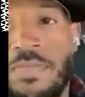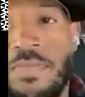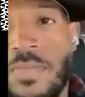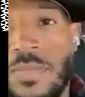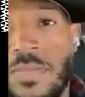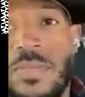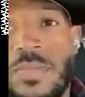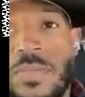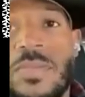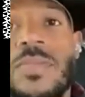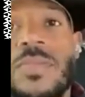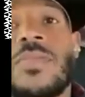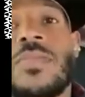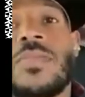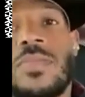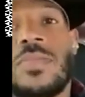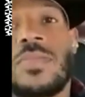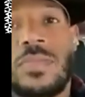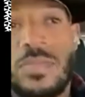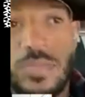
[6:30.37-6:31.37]
you know, someone that
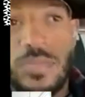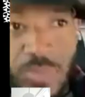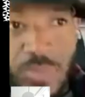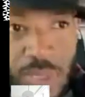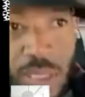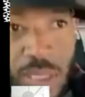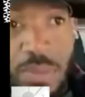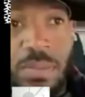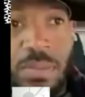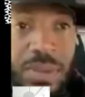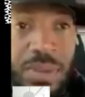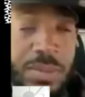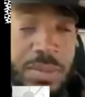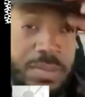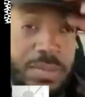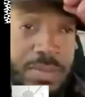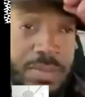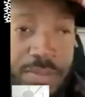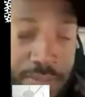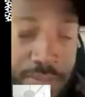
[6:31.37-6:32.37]
like to, you know, but,
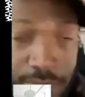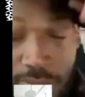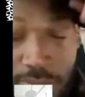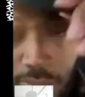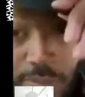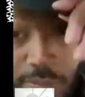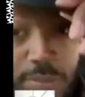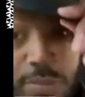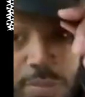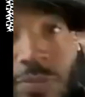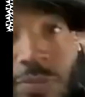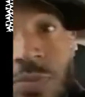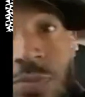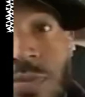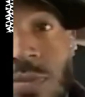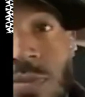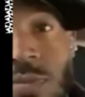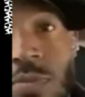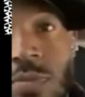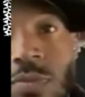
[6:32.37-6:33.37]
get into that
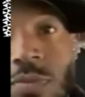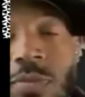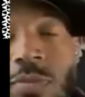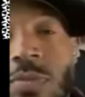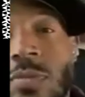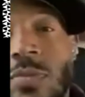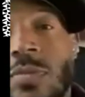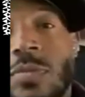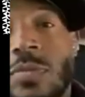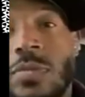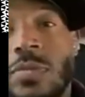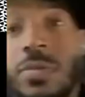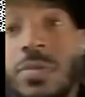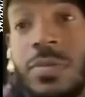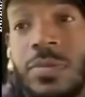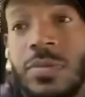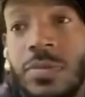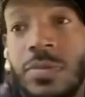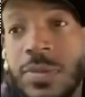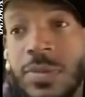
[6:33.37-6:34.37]
place and pay it
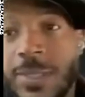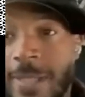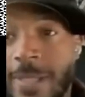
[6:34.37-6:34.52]
forward.